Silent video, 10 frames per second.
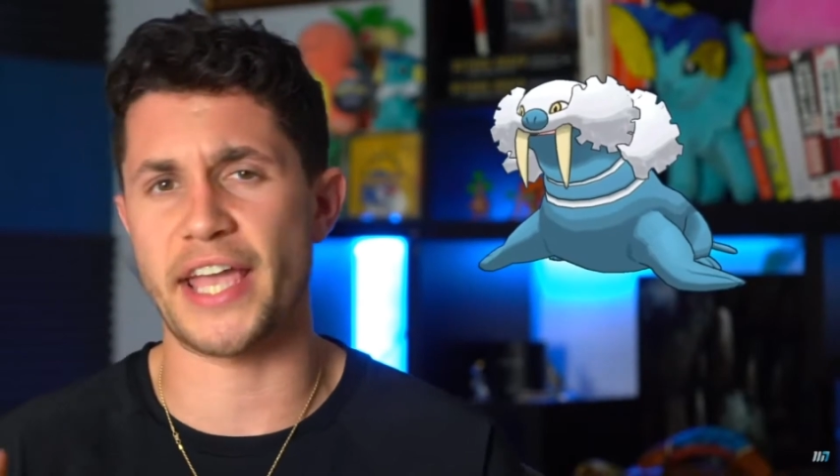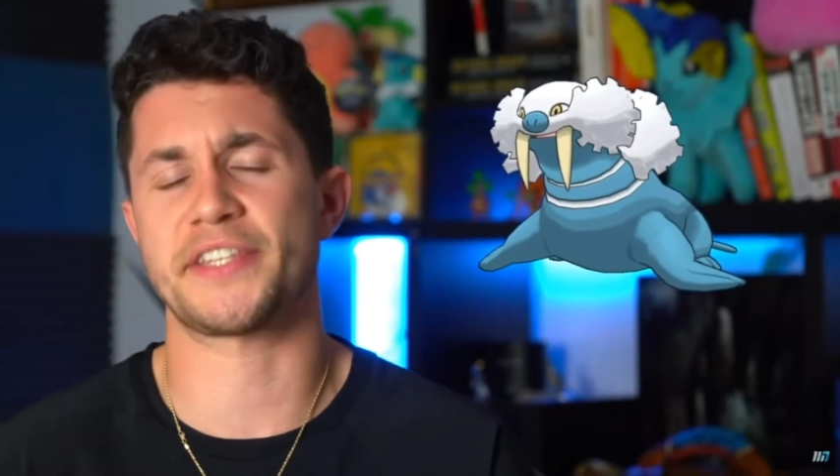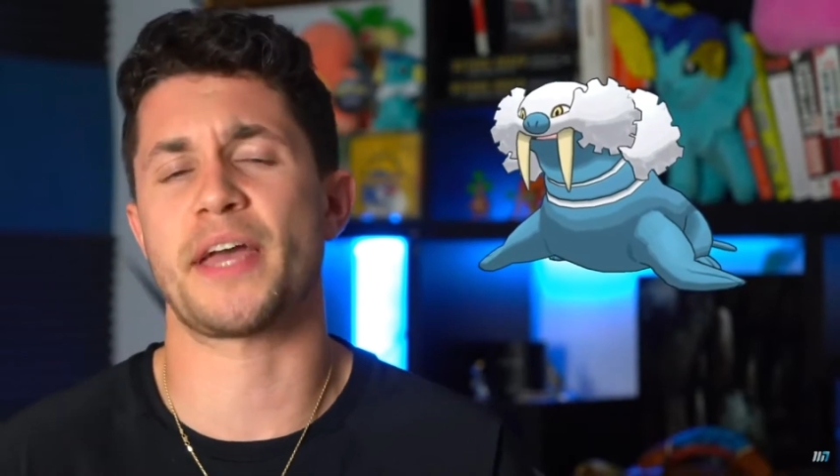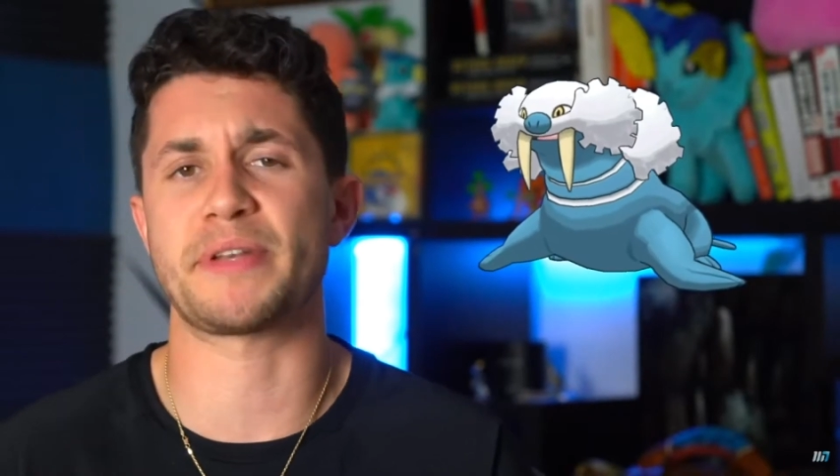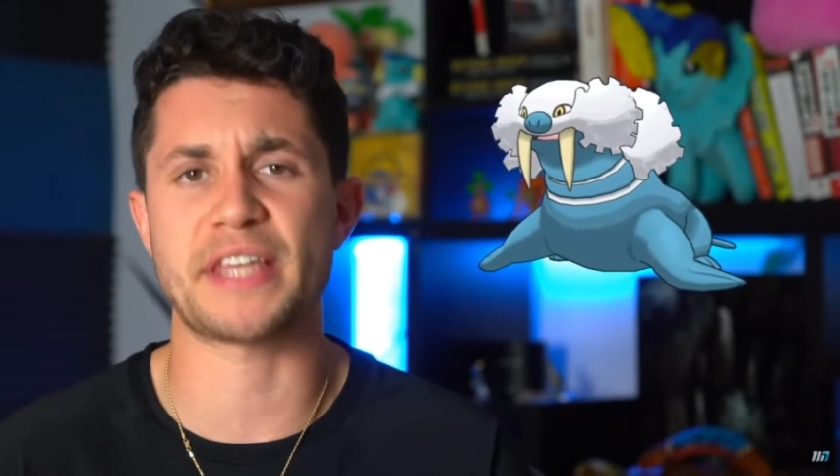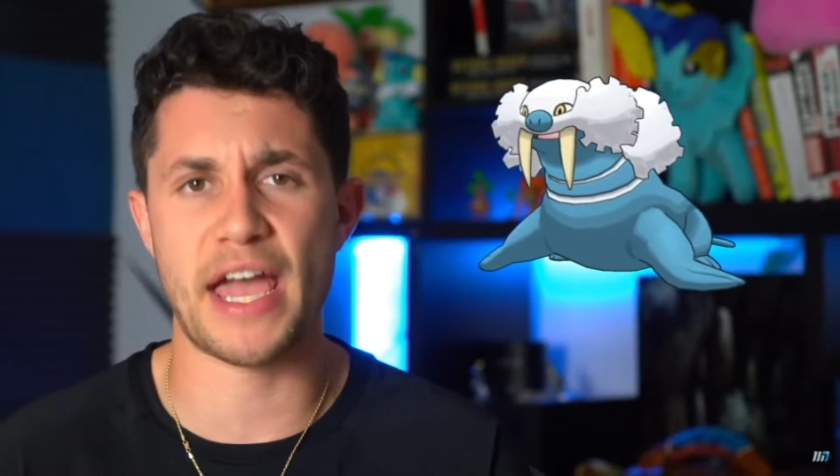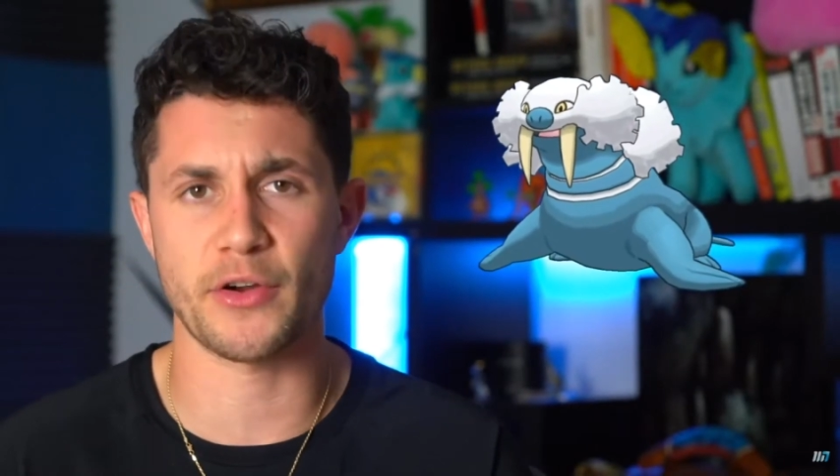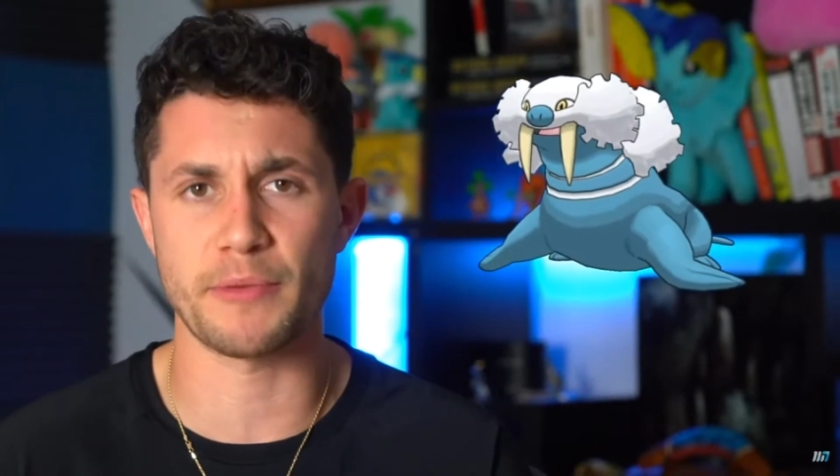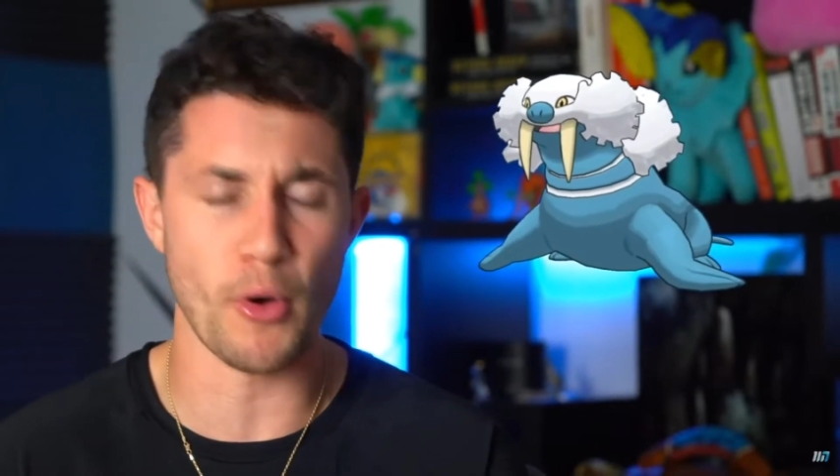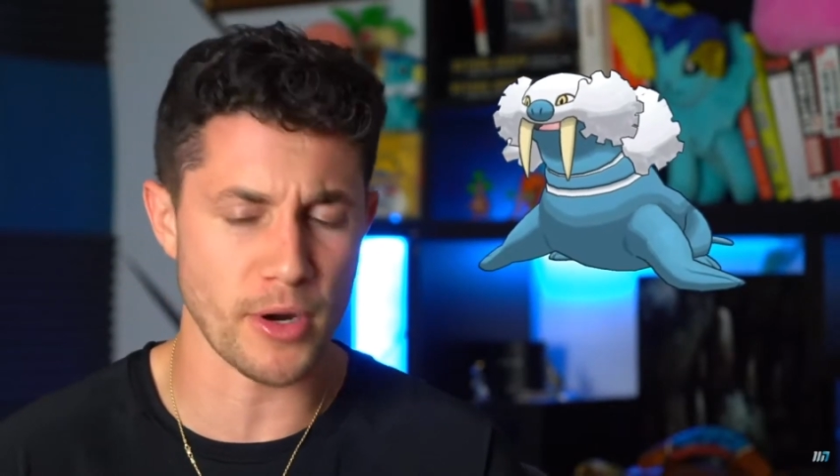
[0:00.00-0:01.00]
Ice-type
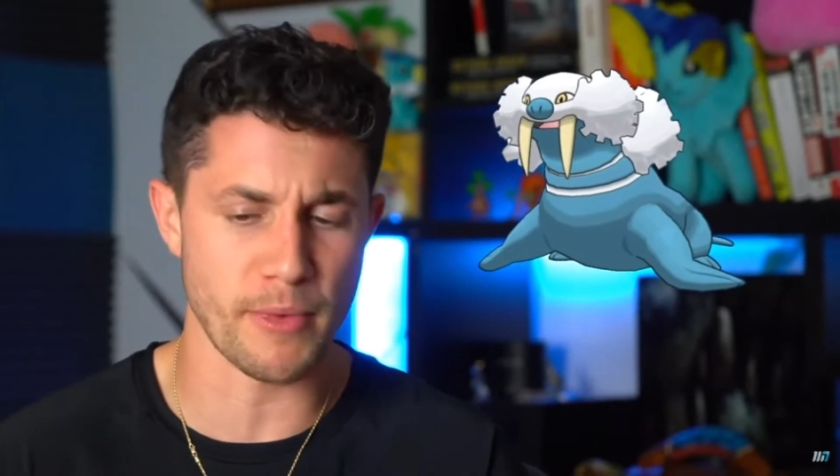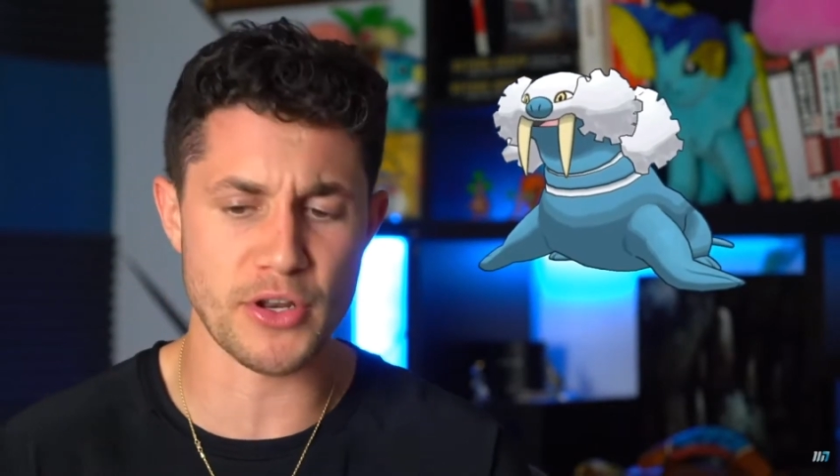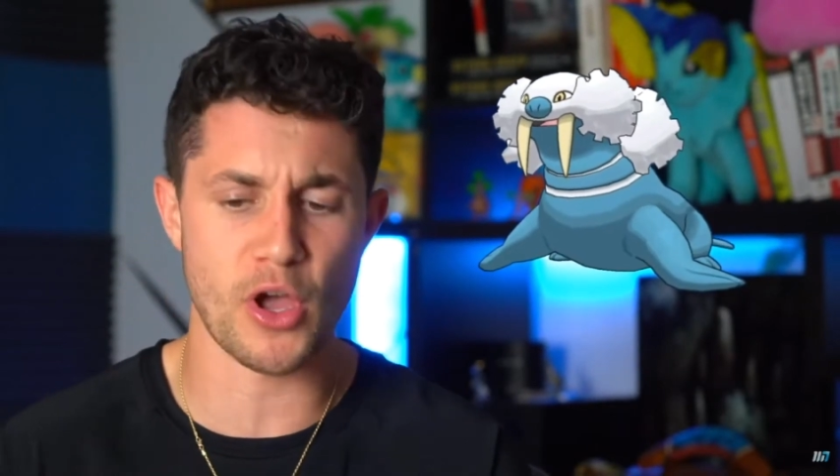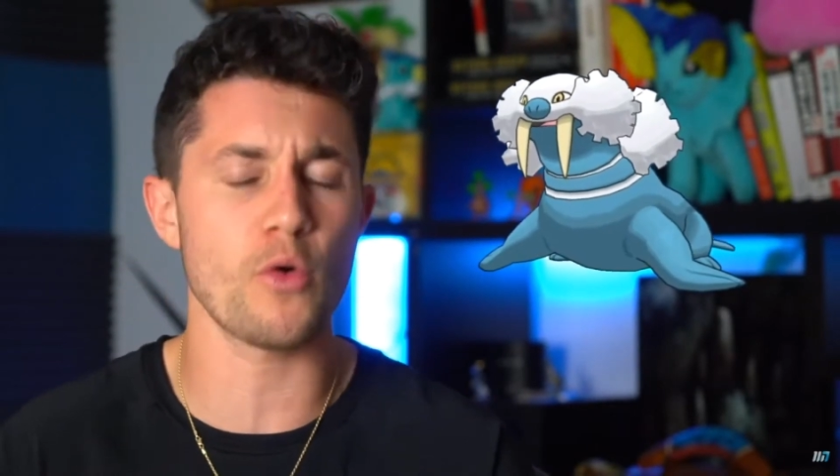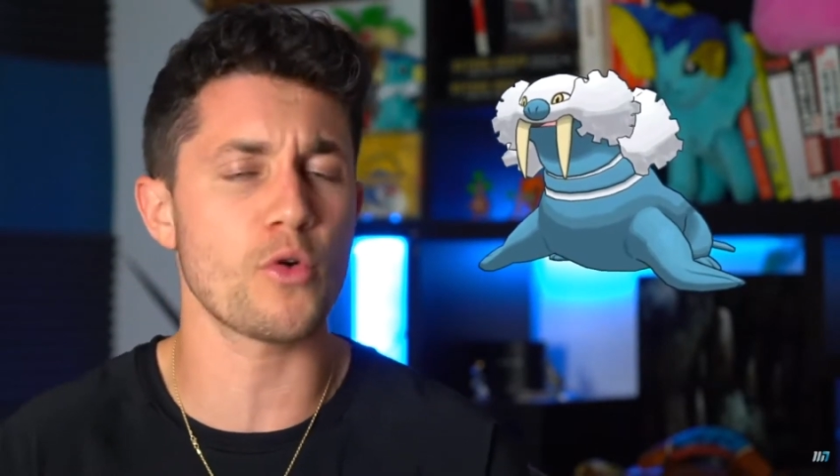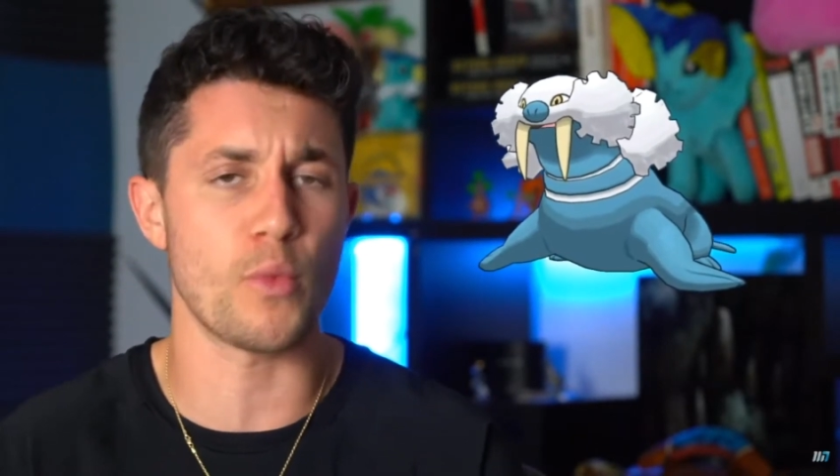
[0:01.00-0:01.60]
attacker in Pokemon Go